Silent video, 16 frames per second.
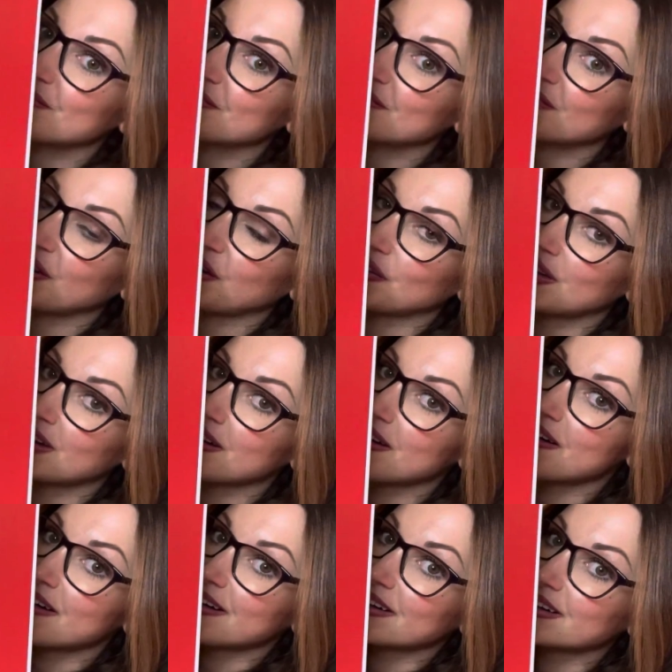There they
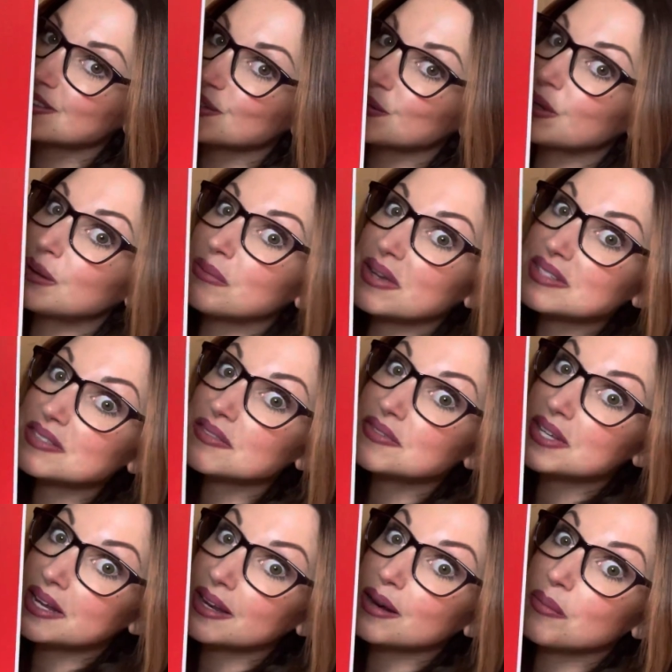are. So he must have
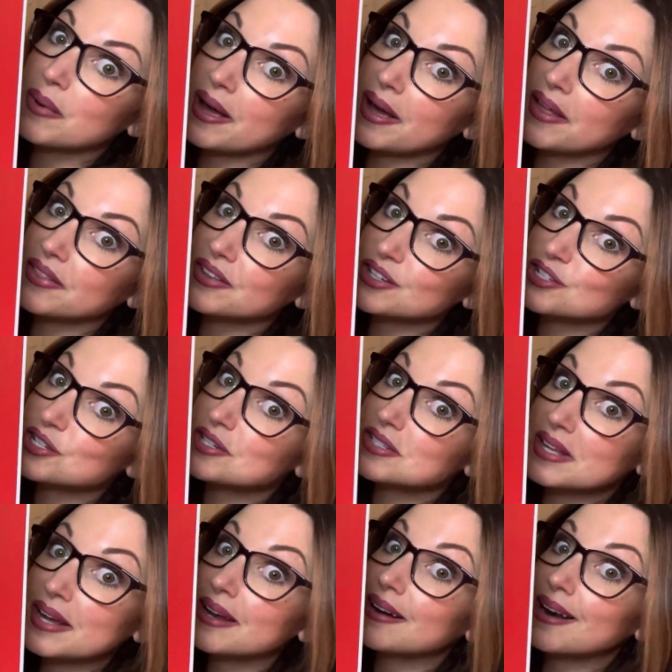taken a bath because she's
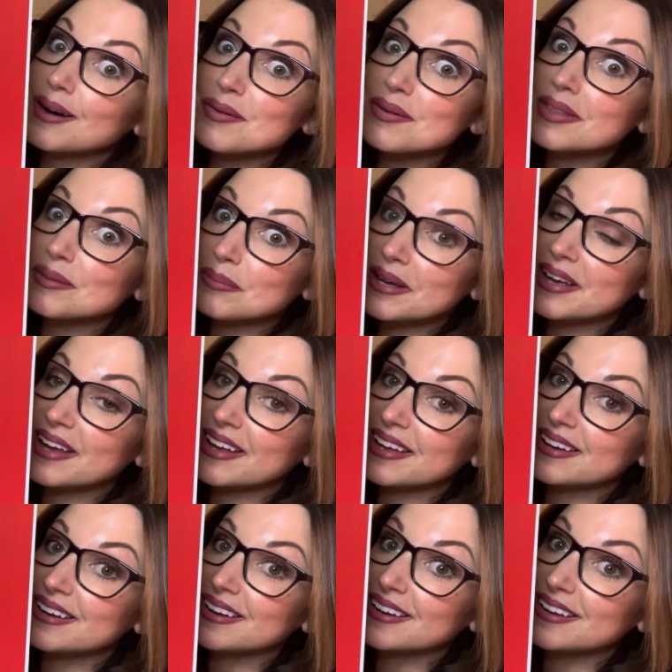hanging out with him again.